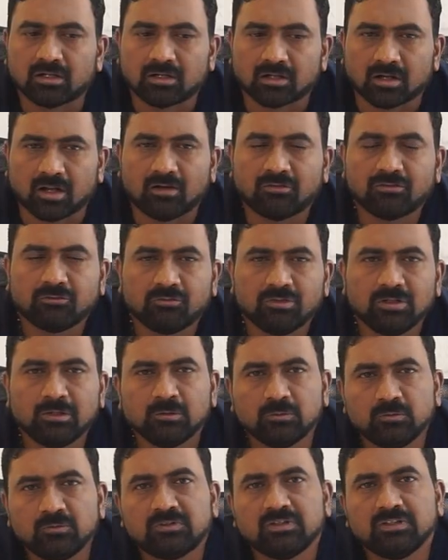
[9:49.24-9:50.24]
graft will
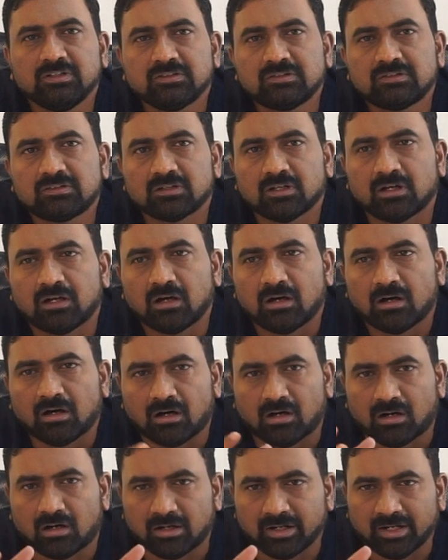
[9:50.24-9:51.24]
lose his
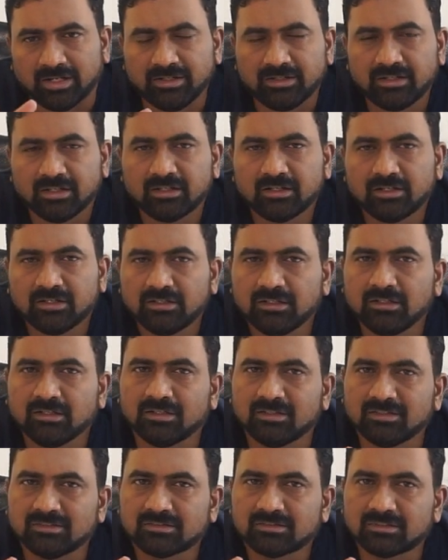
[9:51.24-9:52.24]
integrity,
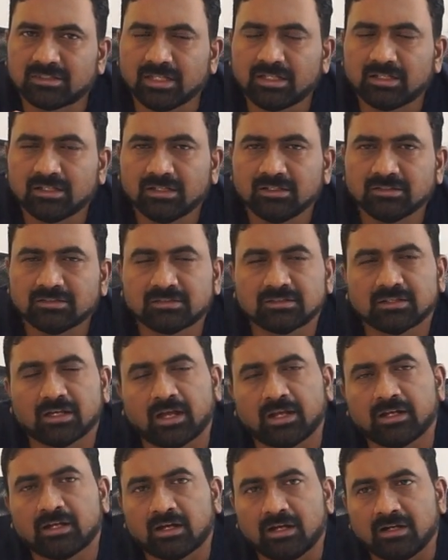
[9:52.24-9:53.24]
his thickness,
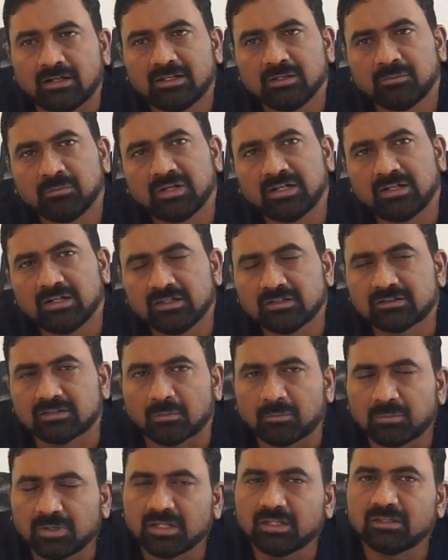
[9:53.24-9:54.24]
and ultimately
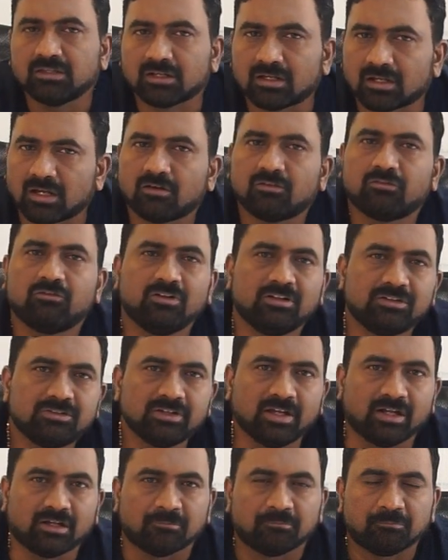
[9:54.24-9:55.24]
someday the graft will
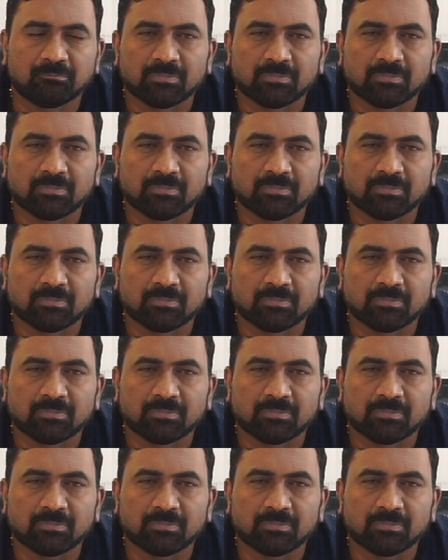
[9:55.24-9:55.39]
shed.